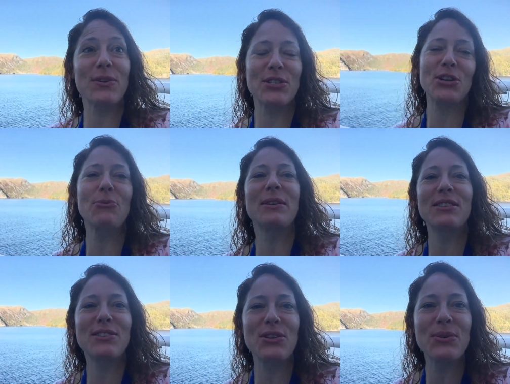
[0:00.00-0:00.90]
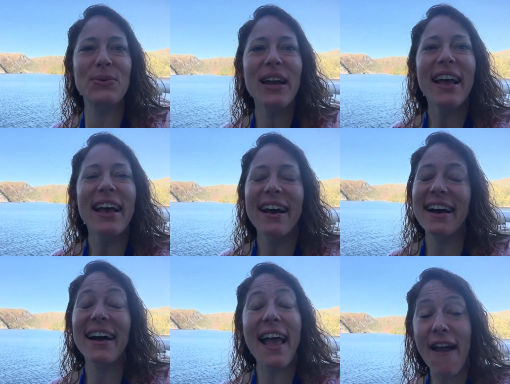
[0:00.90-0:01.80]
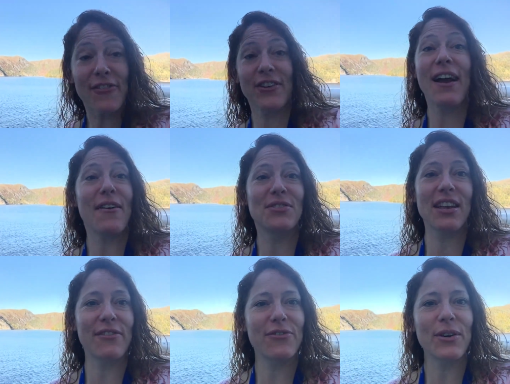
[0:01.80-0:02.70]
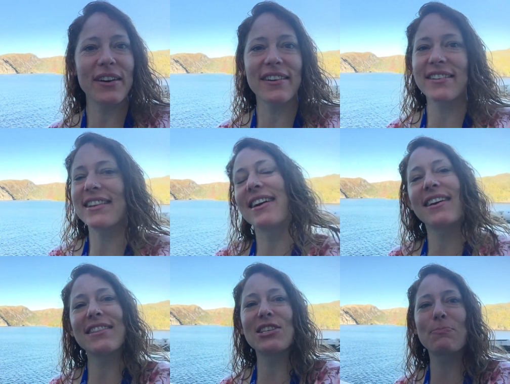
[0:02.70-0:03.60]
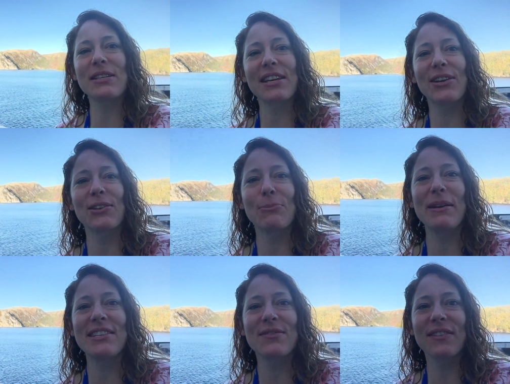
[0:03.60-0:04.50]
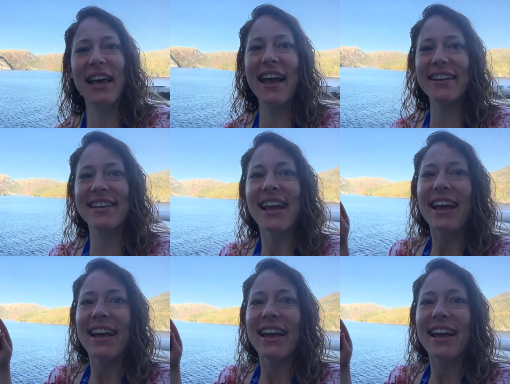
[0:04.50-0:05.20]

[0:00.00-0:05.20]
first humans to uh, ever have set foot on uh, this particular piece of land.